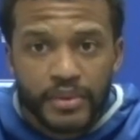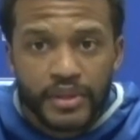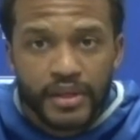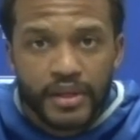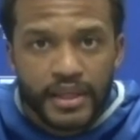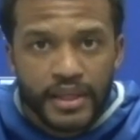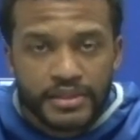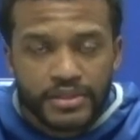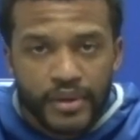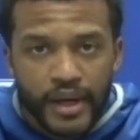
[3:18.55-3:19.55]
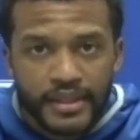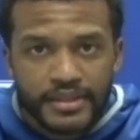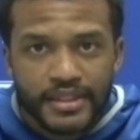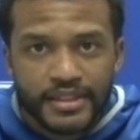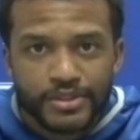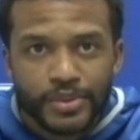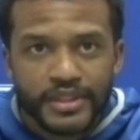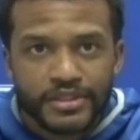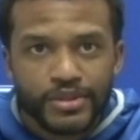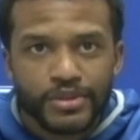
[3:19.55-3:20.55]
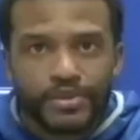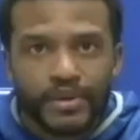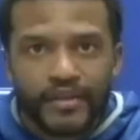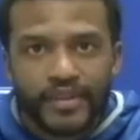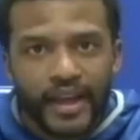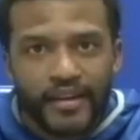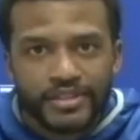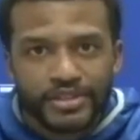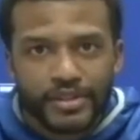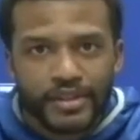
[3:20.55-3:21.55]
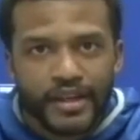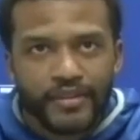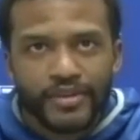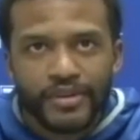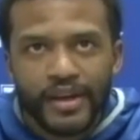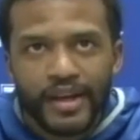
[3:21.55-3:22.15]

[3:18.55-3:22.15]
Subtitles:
with young kids who are 18 to 22, you have to have a certain level